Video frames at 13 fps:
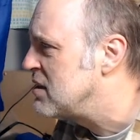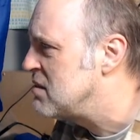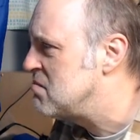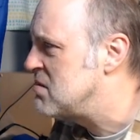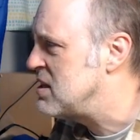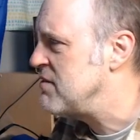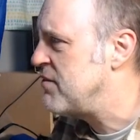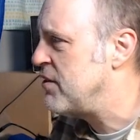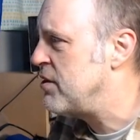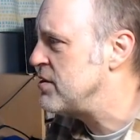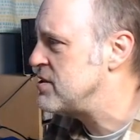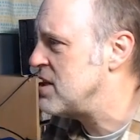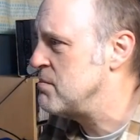
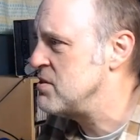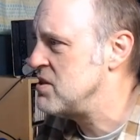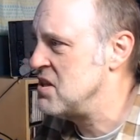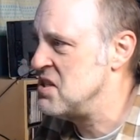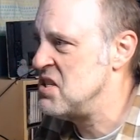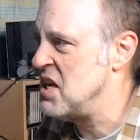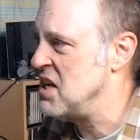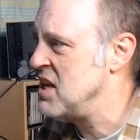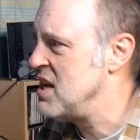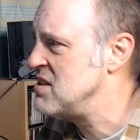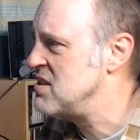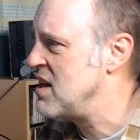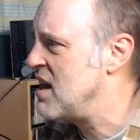defaults. I'm just going to say
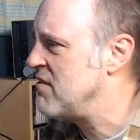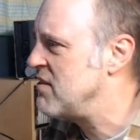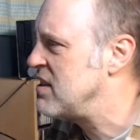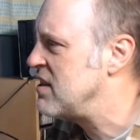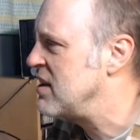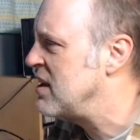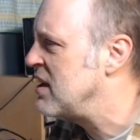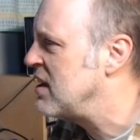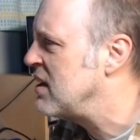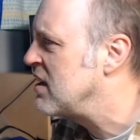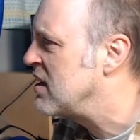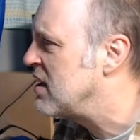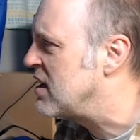yes to
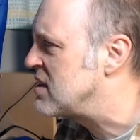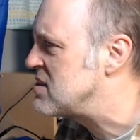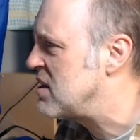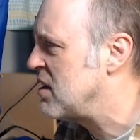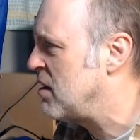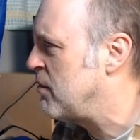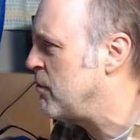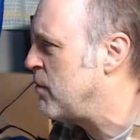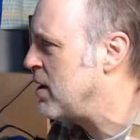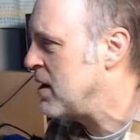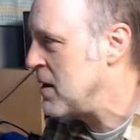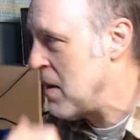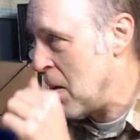everything. It's going to want
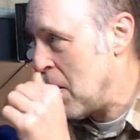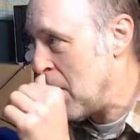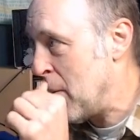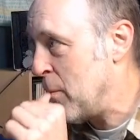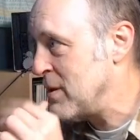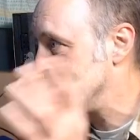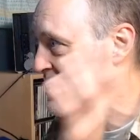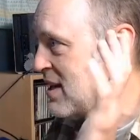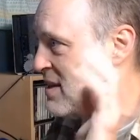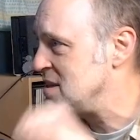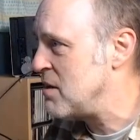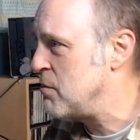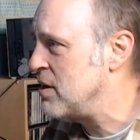to know what size
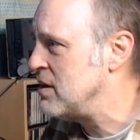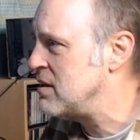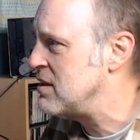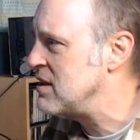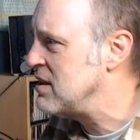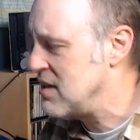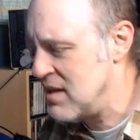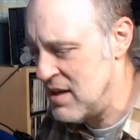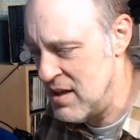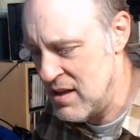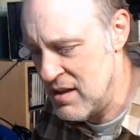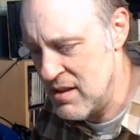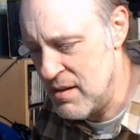I want
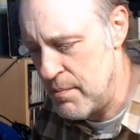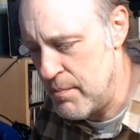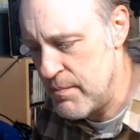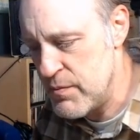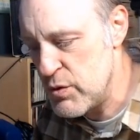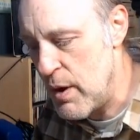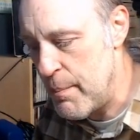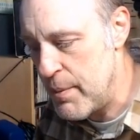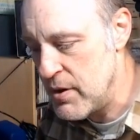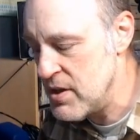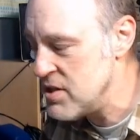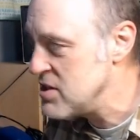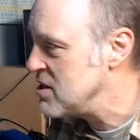the swap
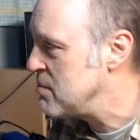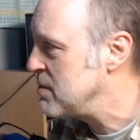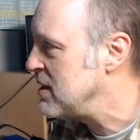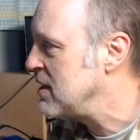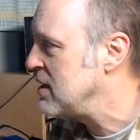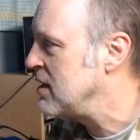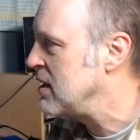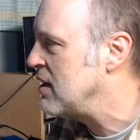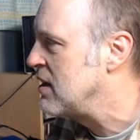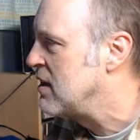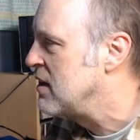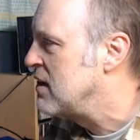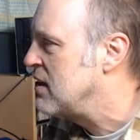partition to be.
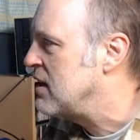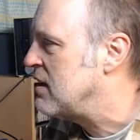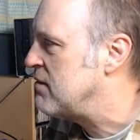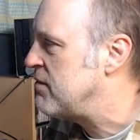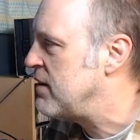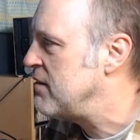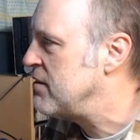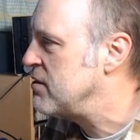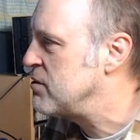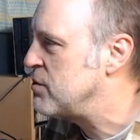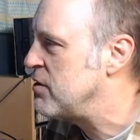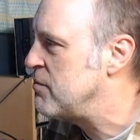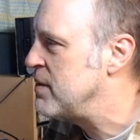And
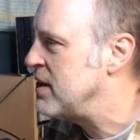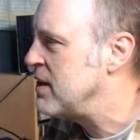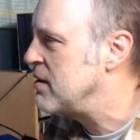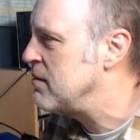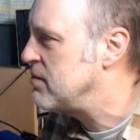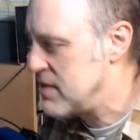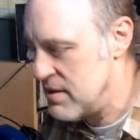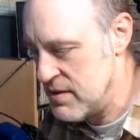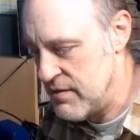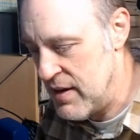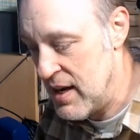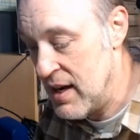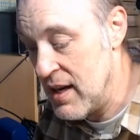512 meg sounds
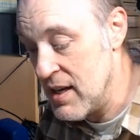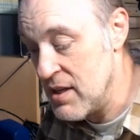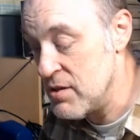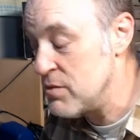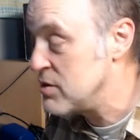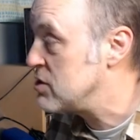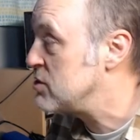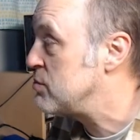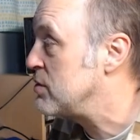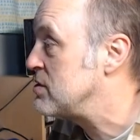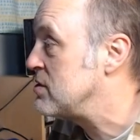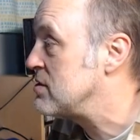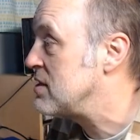fine, and it just
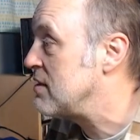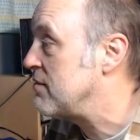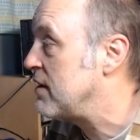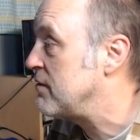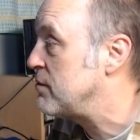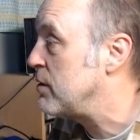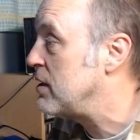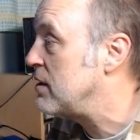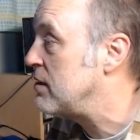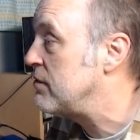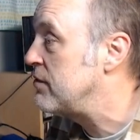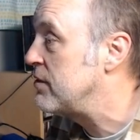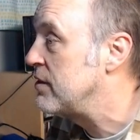wants you to say 512.